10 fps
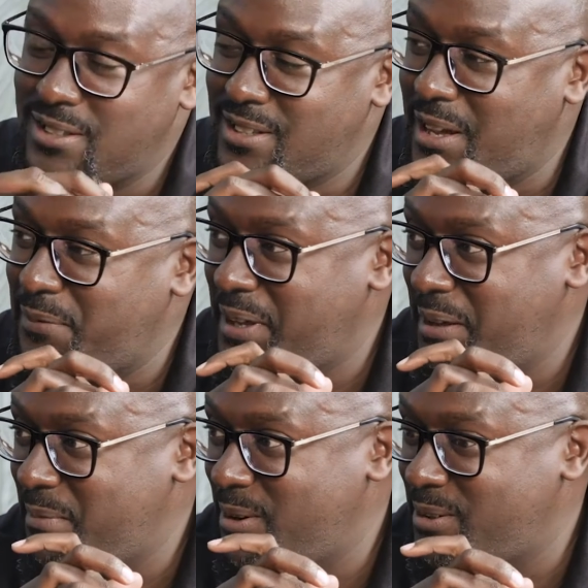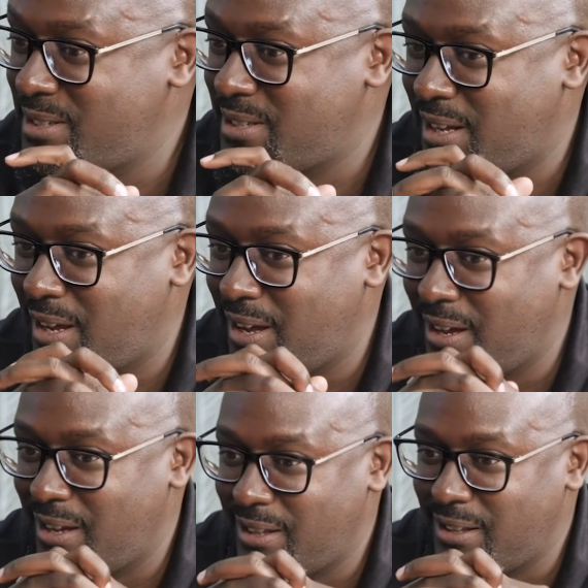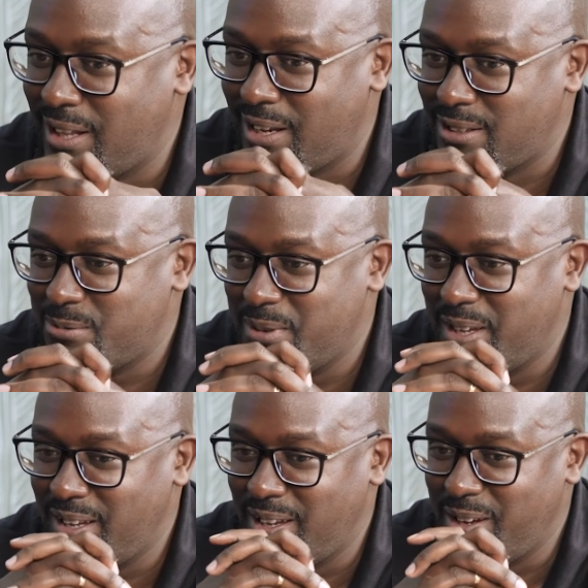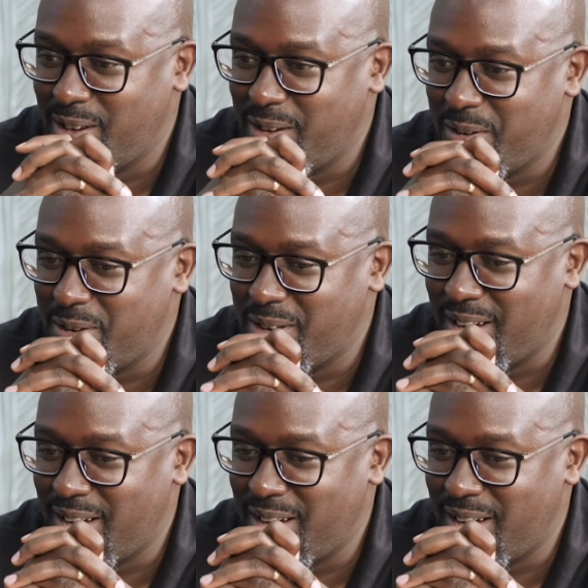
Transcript: stuff came out that we